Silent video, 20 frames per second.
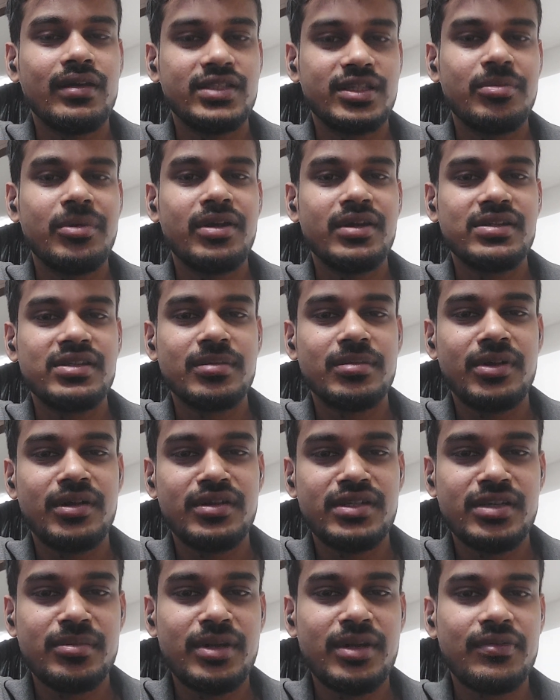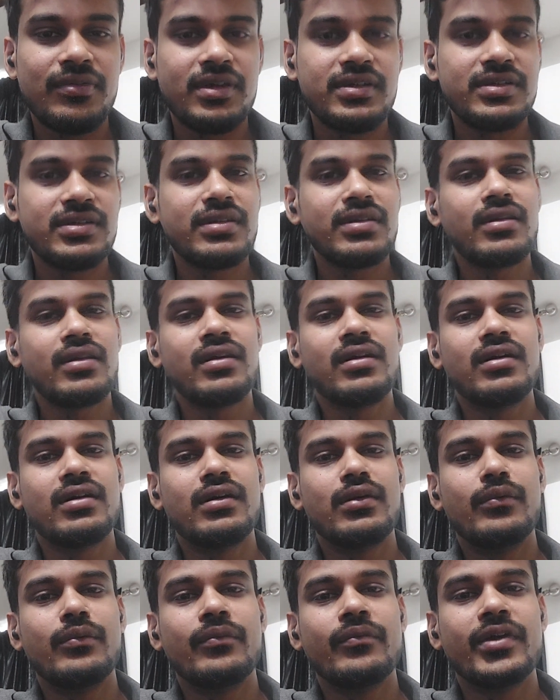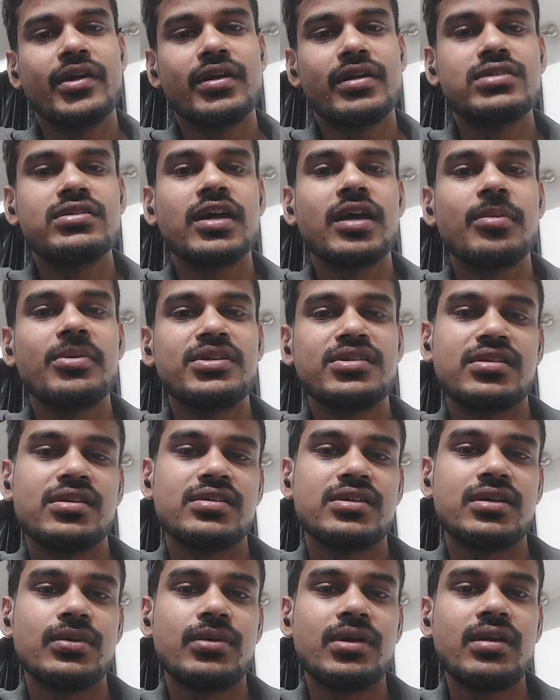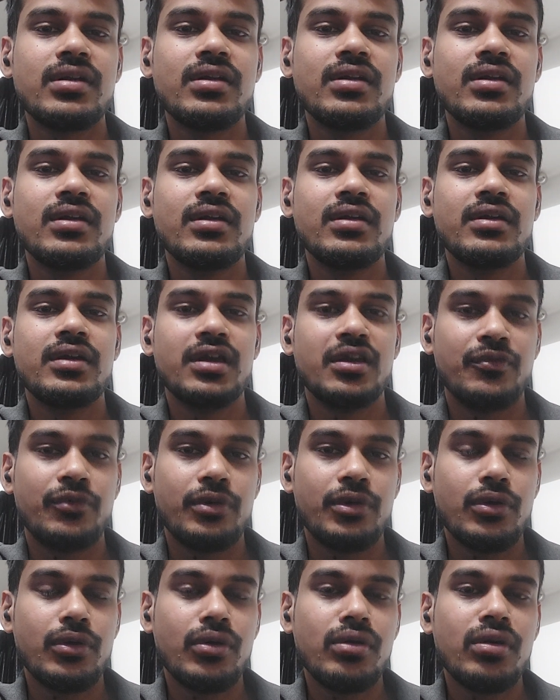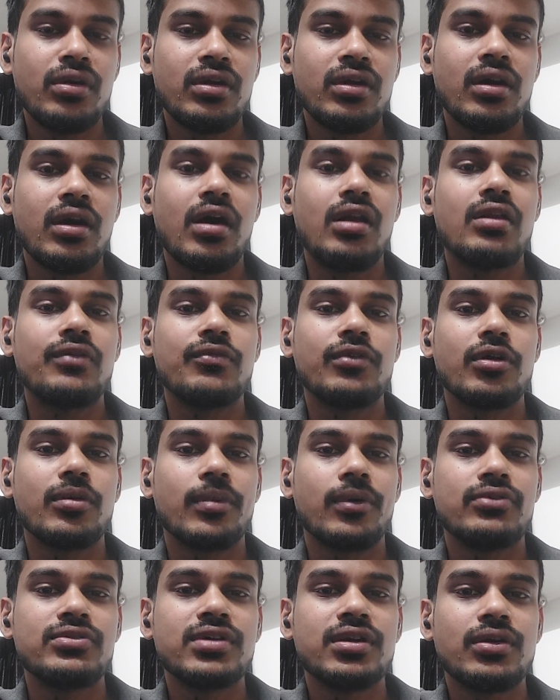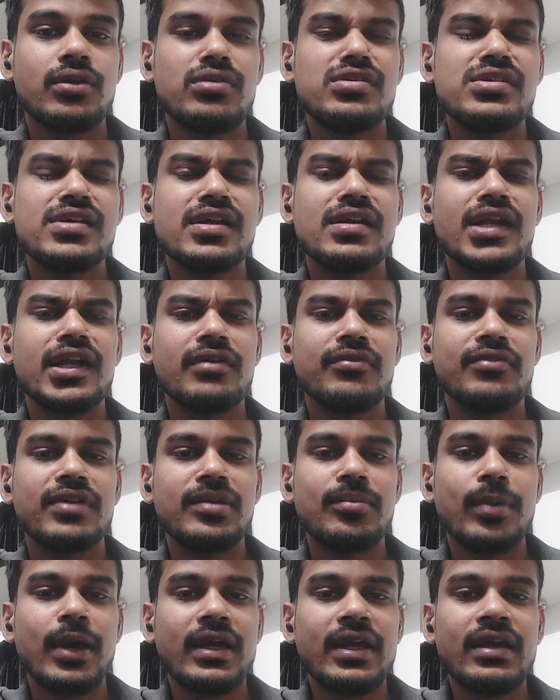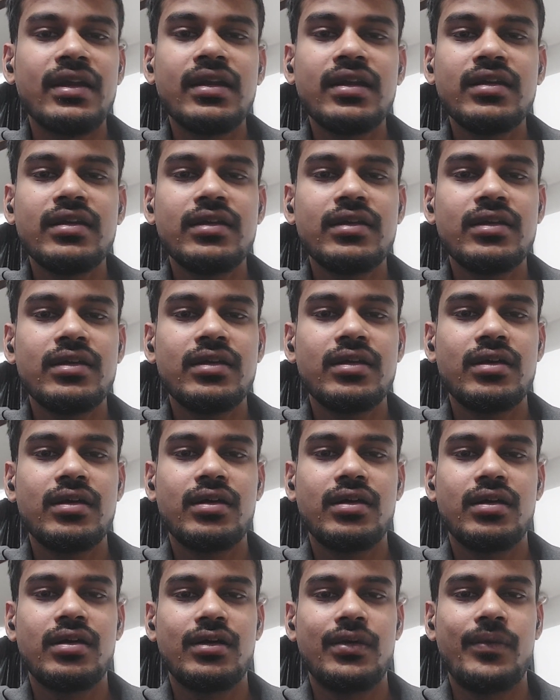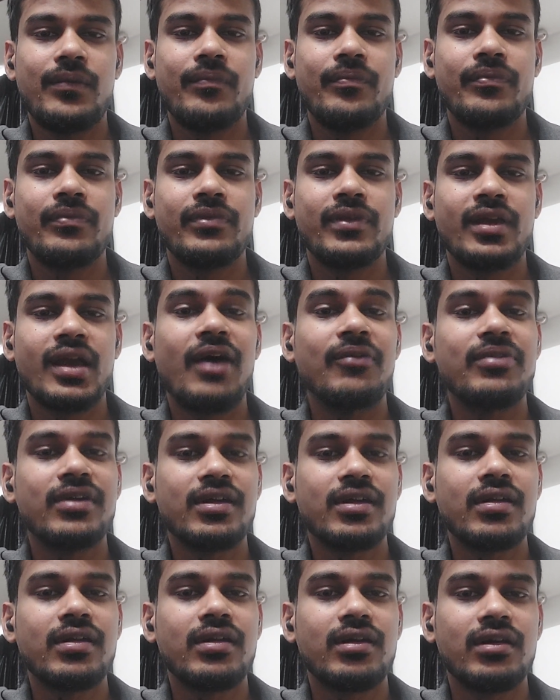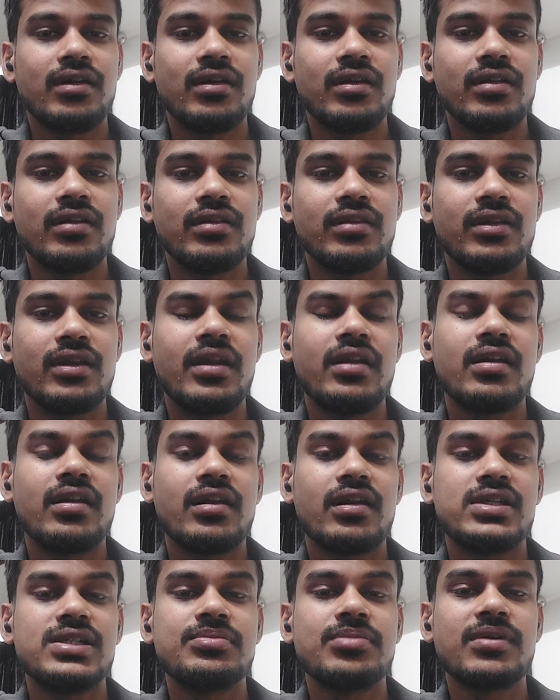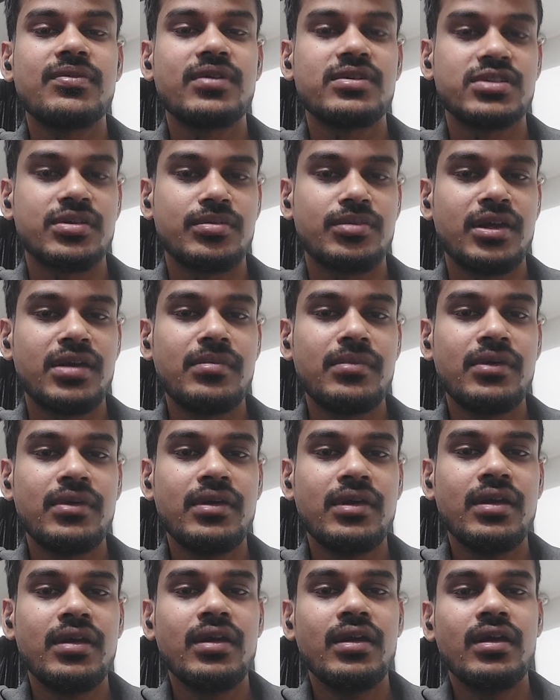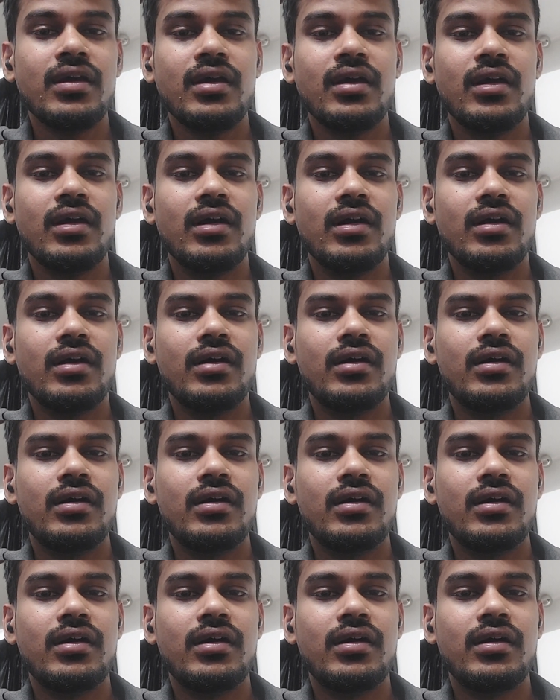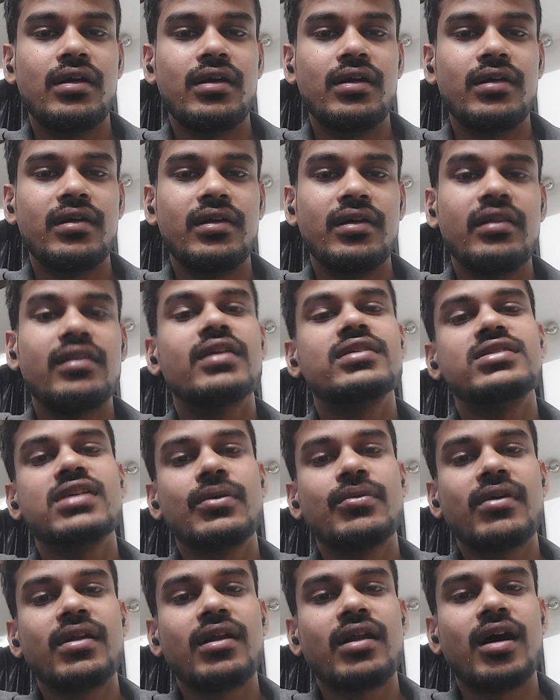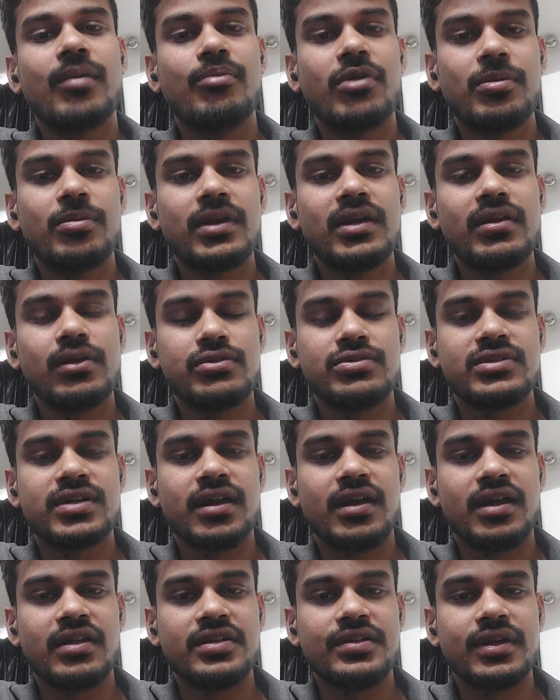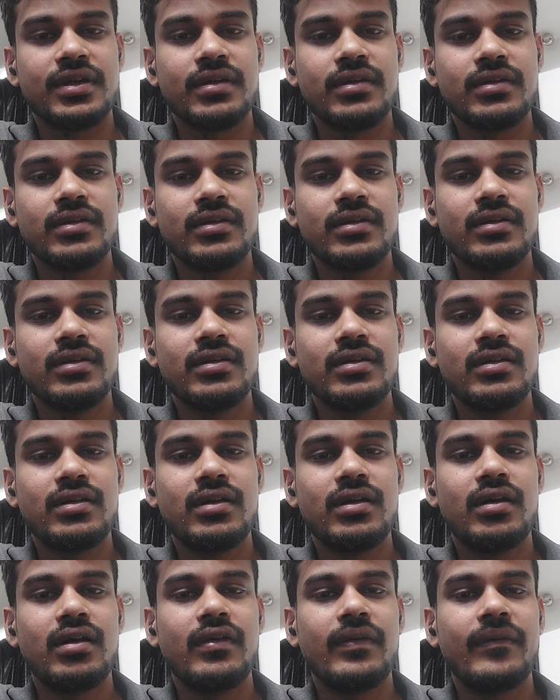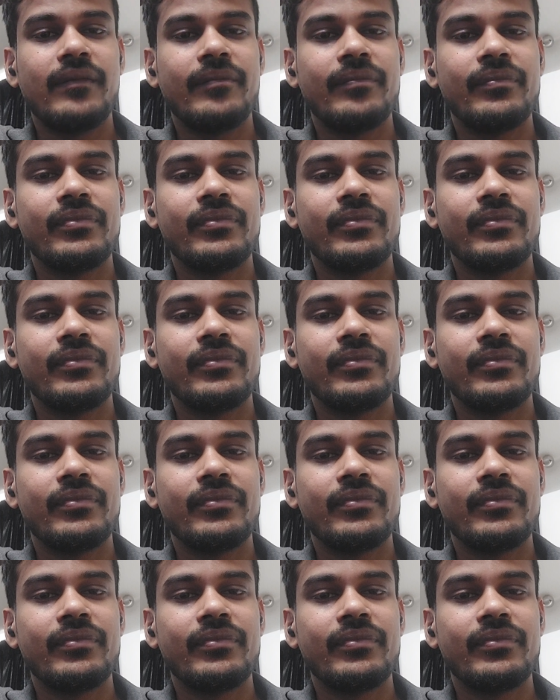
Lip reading: in similar fashion, it also happens in the server. If you don't, or if your browser don't send a fin packet after the data transfer for some time, uh, the server abruptly close the connection. Um,